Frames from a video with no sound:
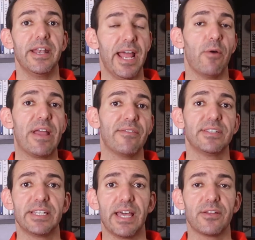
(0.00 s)
Now we have it
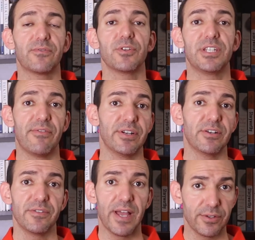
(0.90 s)
together for
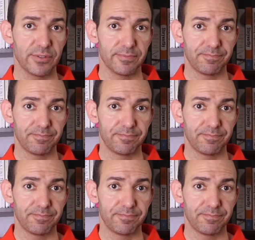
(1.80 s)
$700,000.